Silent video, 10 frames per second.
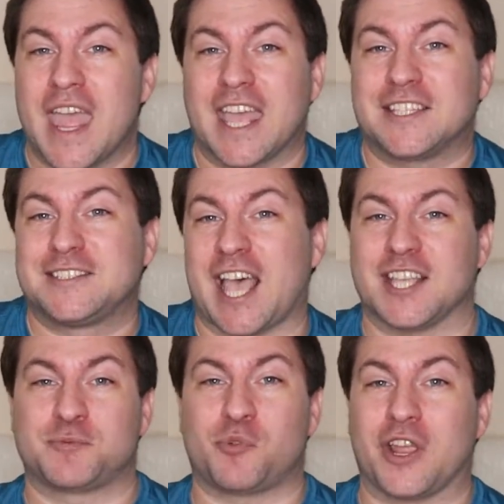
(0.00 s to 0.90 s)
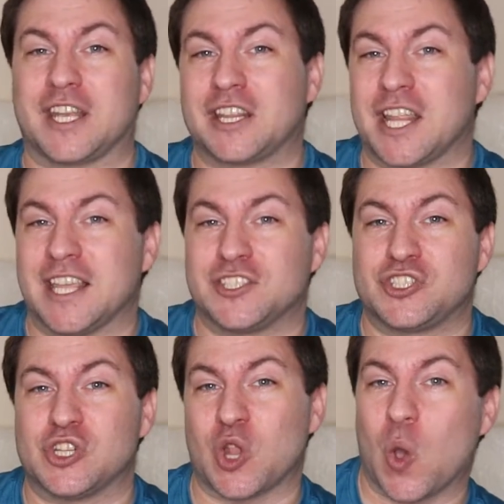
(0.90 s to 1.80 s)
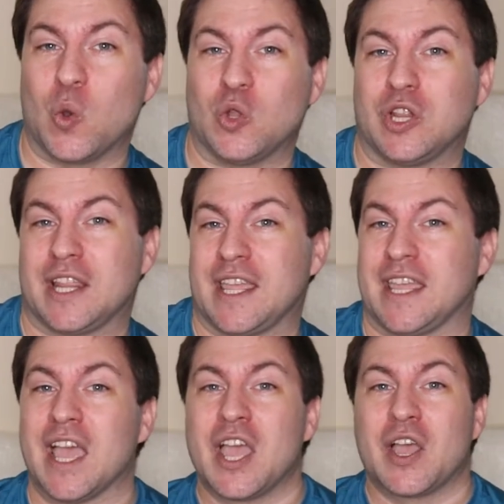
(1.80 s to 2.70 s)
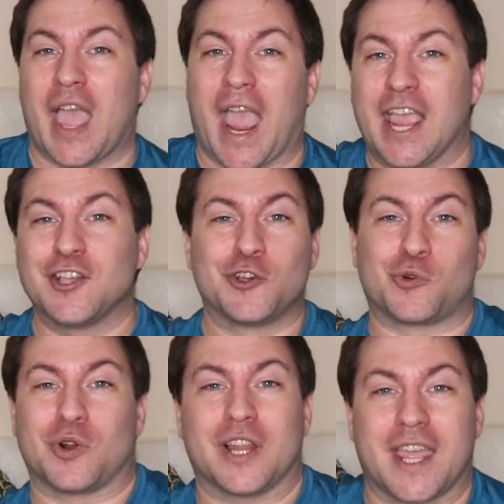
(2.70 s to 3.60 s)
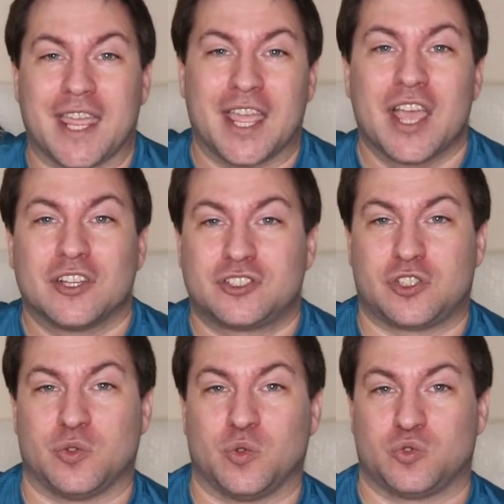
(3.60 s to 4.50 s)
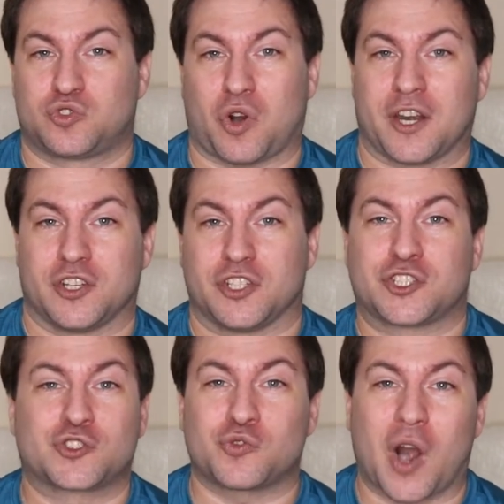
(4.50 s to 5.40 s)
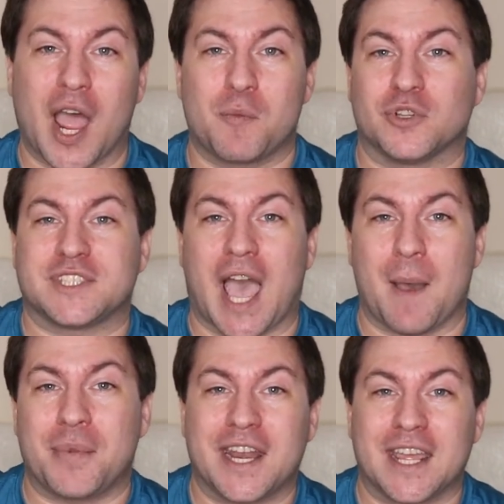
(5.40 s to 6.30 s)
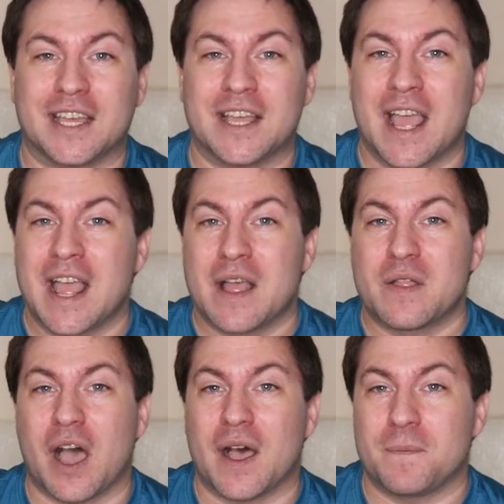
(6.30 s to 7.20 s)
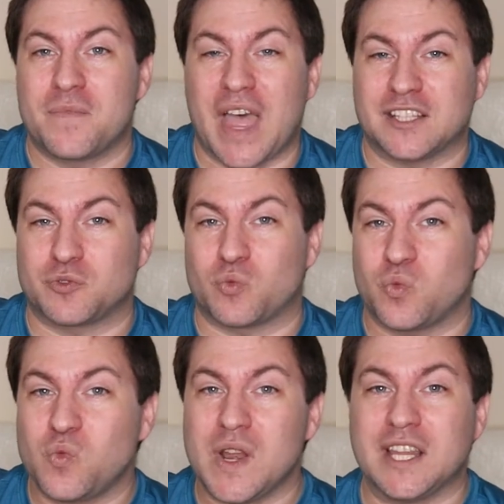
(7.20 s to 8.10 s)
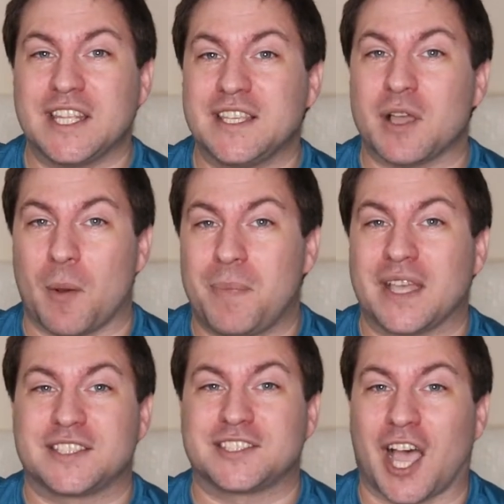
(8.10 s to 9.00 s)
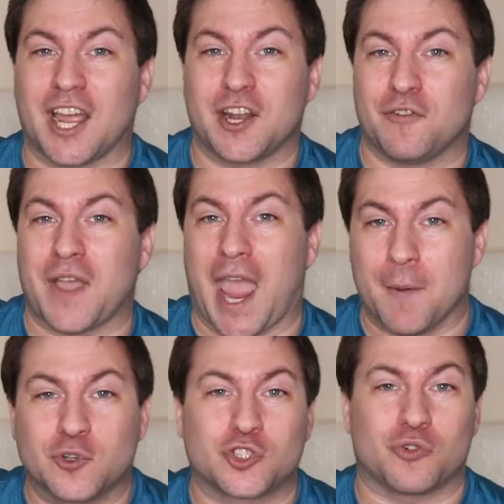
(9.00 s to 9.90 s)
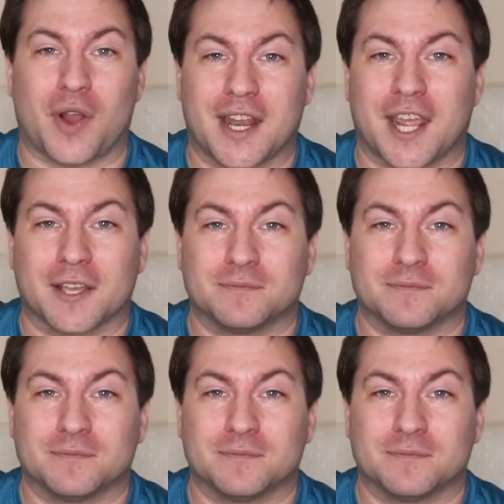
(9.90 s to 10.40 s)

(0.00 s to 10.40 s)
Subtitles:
exasperatedly, slowly, angrily to try to describe what's happening, that's really a big sign of amateur writing.